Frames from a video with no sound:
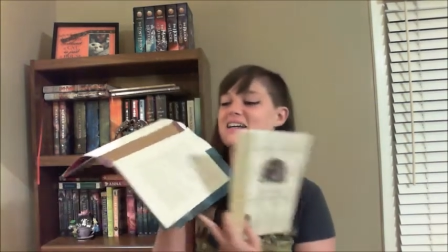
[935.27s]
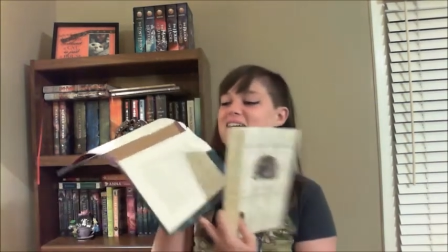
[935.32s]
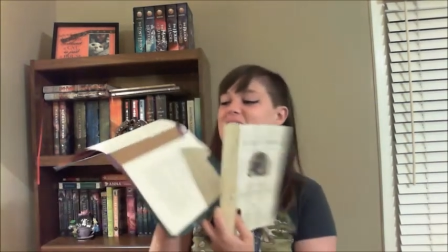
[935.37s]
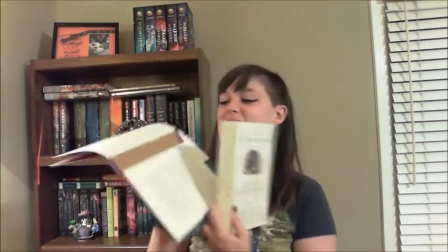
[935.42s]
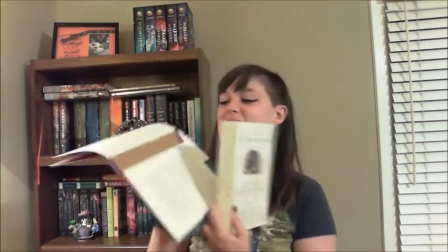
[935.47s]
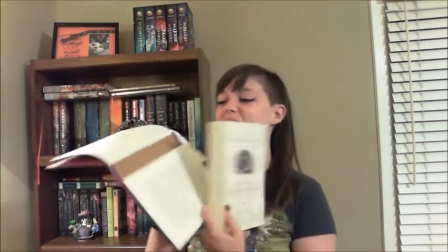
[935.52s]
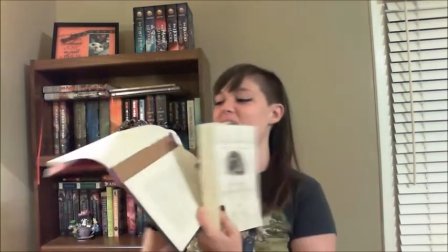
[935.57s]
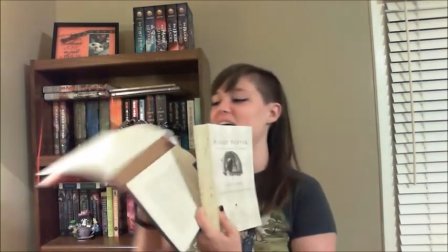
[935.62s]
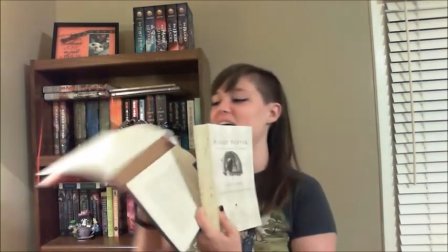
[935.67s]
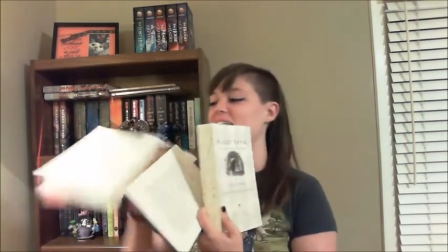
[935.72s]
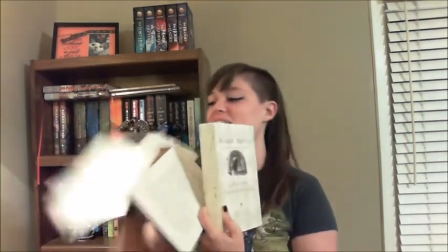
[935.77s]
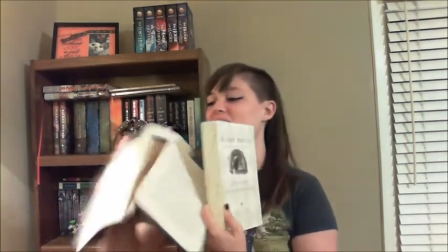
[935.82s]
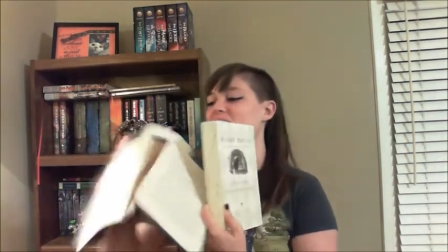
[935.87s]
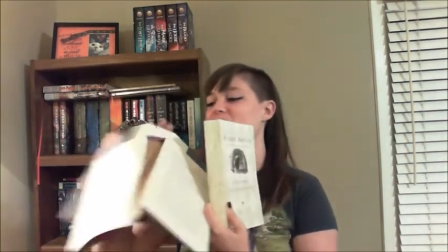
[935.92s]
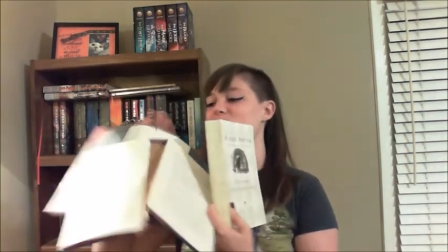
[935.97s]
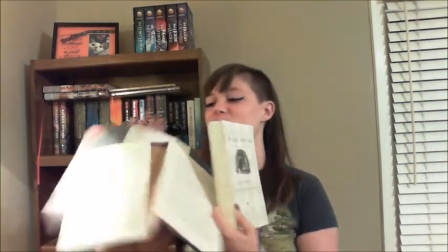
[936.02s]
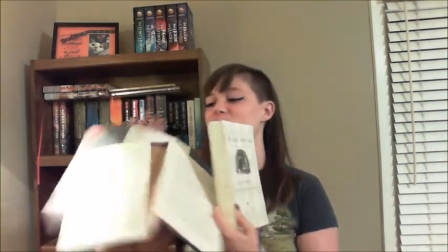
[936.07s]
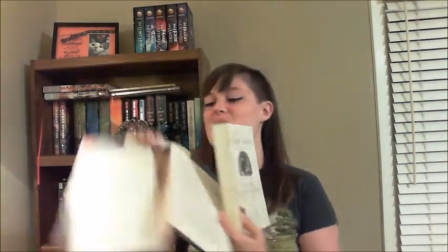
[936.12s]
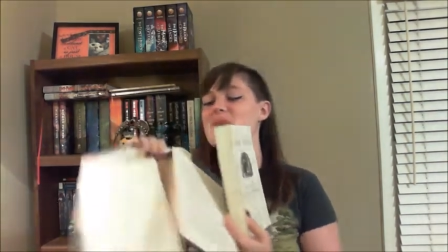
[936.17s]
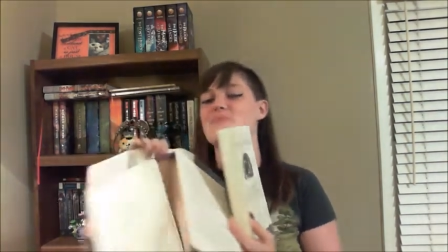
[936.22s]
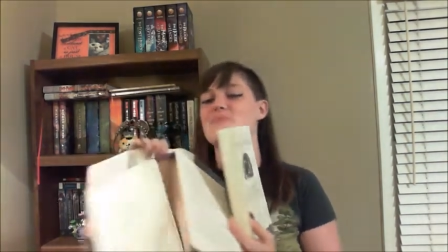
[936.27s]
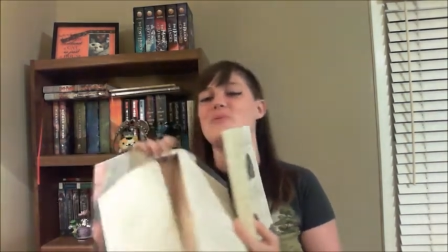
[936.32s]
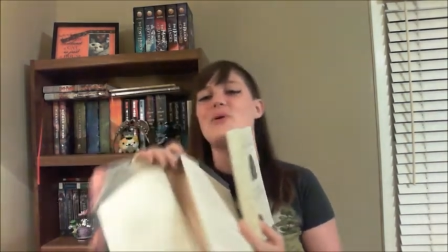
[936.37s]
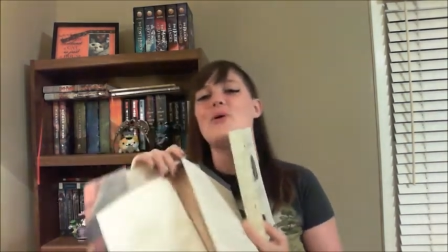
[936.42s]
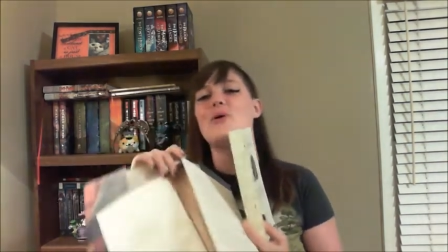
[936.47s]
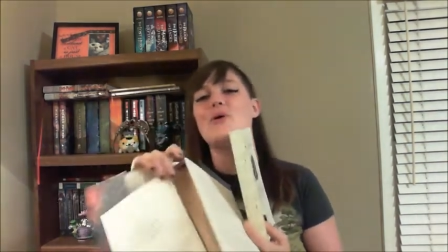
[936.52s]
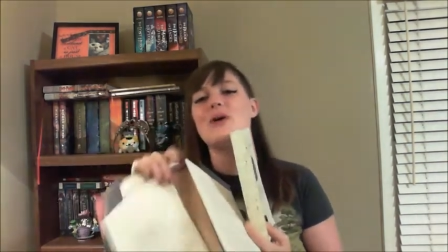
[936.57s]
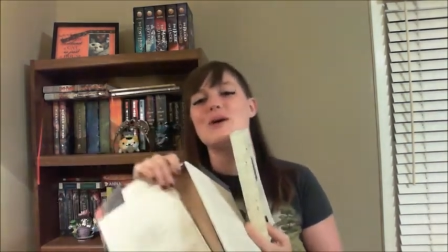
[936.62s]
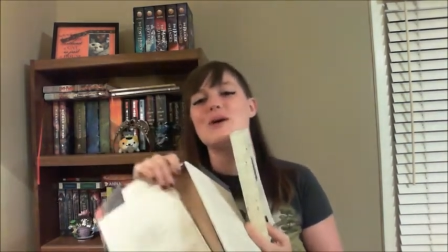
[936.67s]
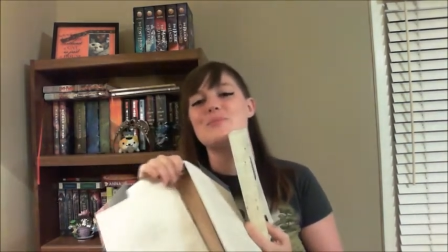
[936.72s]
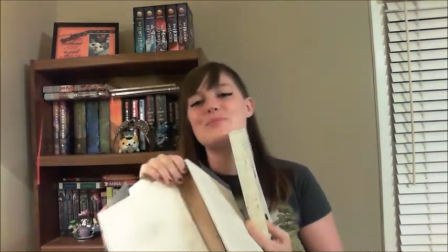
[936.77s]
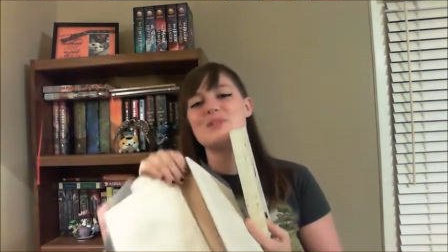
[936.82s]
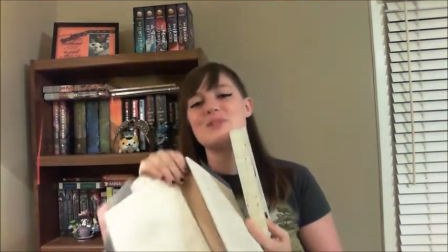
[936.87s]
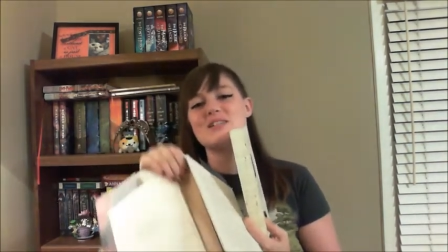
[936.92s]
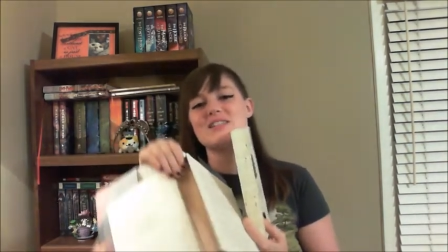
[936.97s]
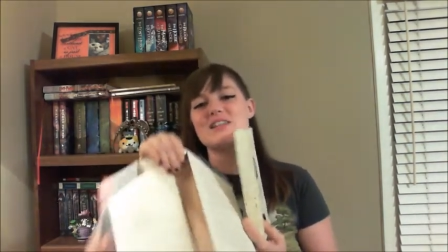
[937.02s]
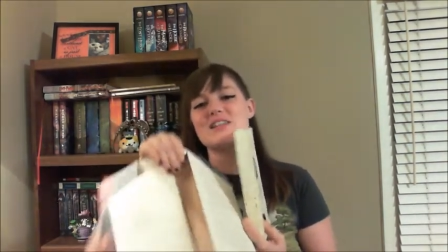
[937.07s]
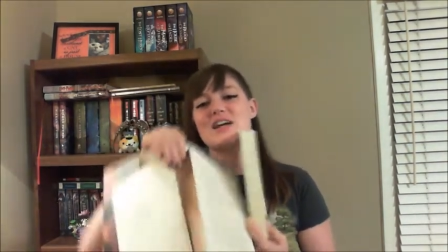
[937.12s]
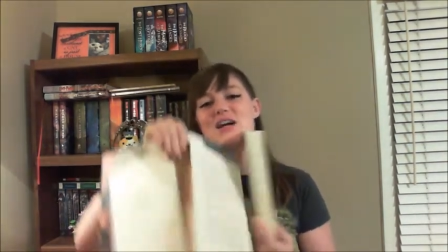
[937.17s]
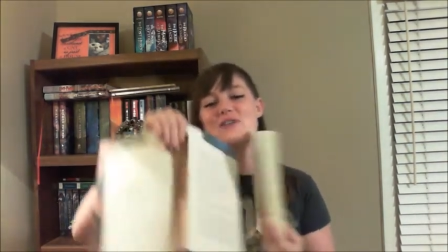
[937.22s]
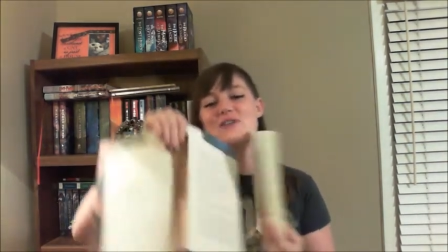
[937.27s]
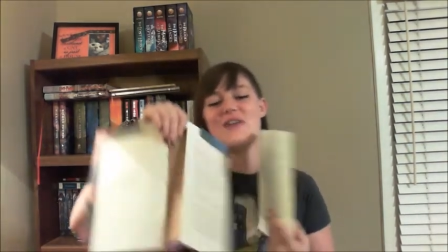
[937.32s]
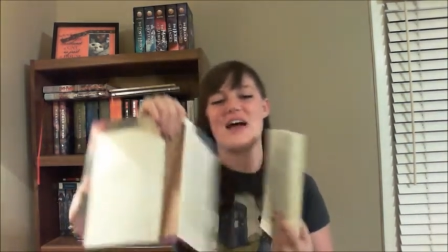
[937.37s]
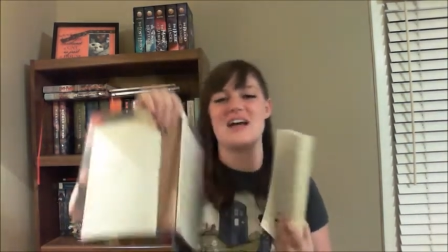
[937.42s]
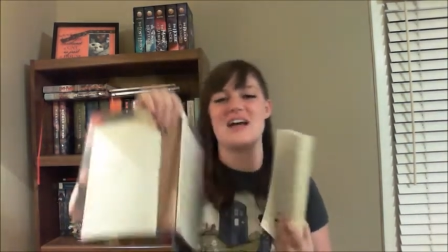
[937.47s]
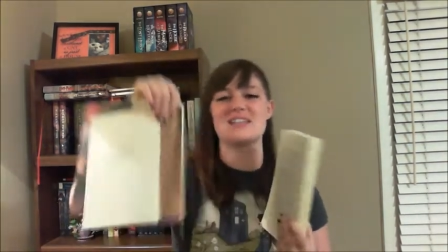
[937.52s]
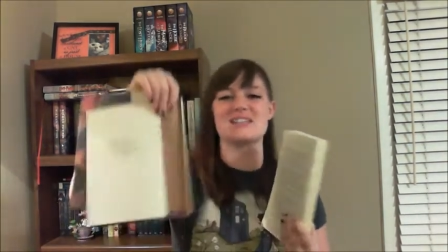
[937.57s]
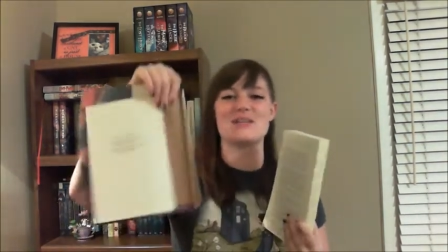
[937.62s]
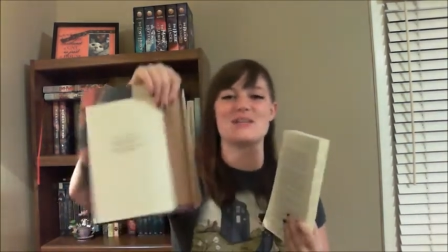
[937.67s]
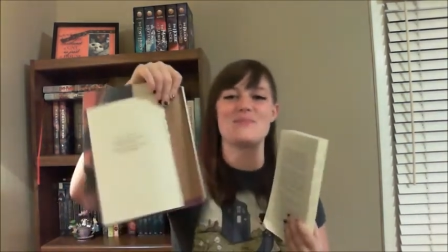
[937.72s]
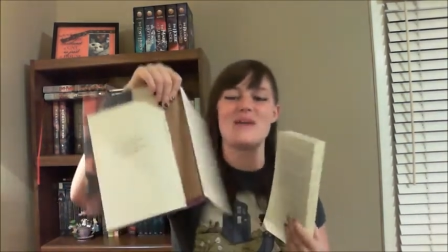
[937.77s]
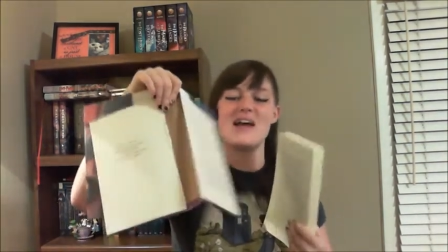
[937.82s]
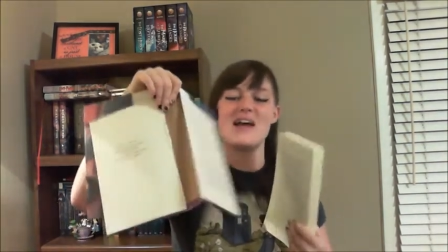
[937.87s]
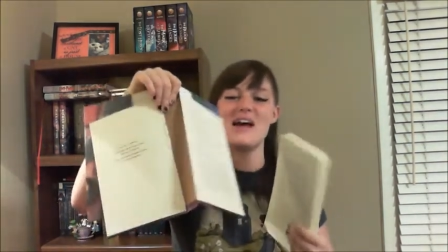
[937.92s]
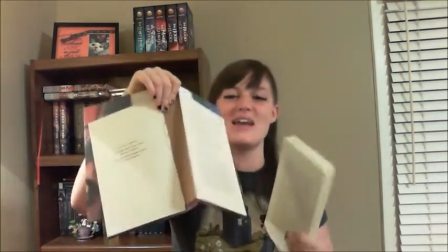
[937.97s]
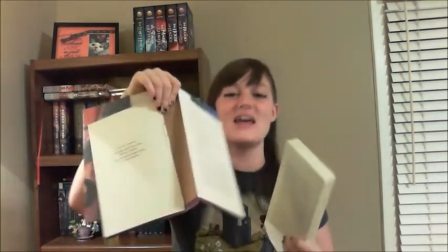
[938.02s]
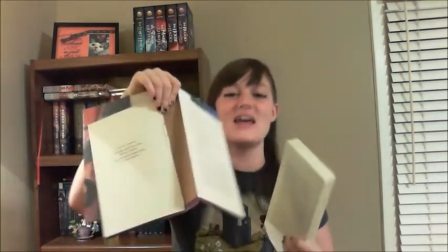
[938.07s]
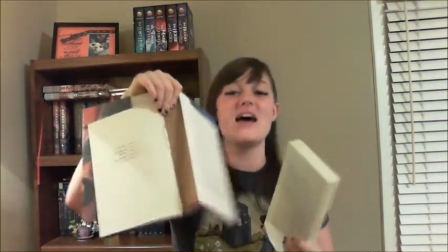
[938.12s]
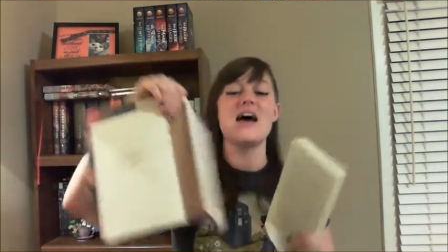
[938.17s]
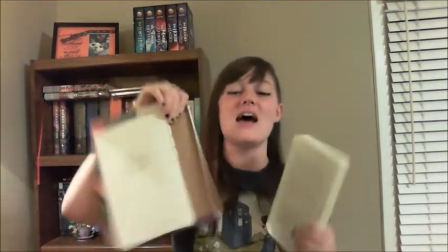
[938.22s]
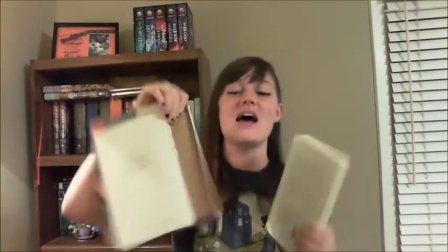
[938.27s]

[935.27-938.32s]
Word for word: God, my poor Prisoner of Azkaban.